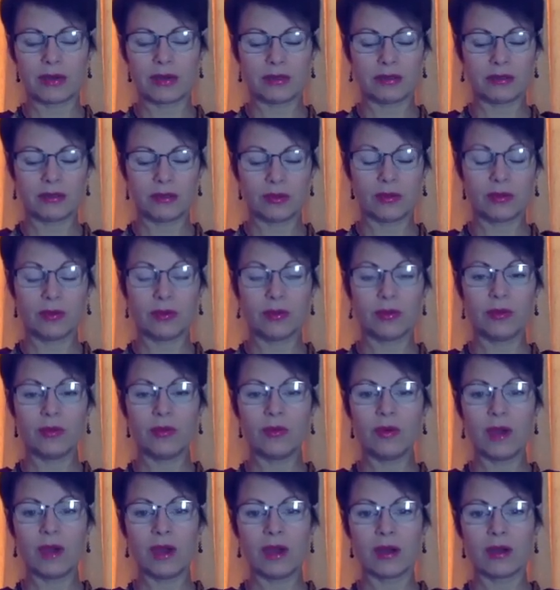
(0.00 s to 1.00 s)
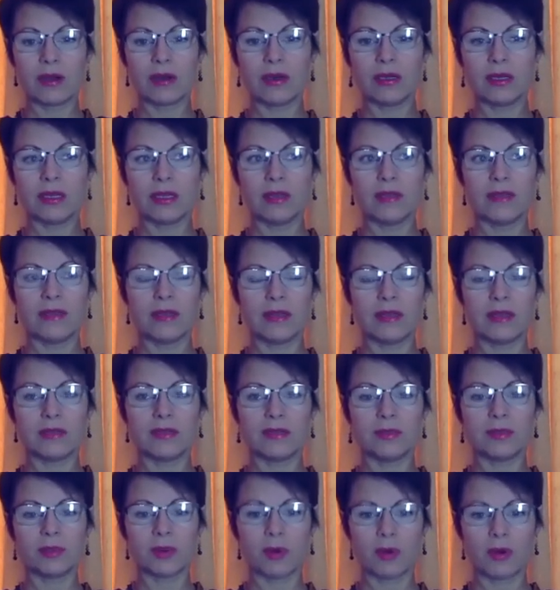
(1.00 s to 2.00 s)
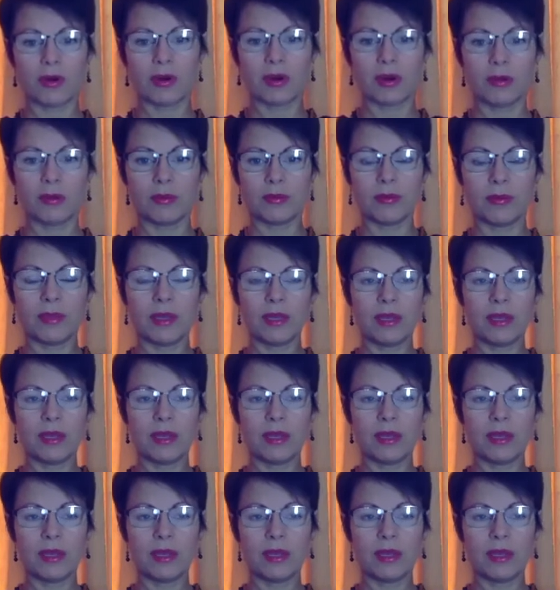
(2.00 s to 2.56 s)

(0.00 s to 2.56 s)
So you are in this program.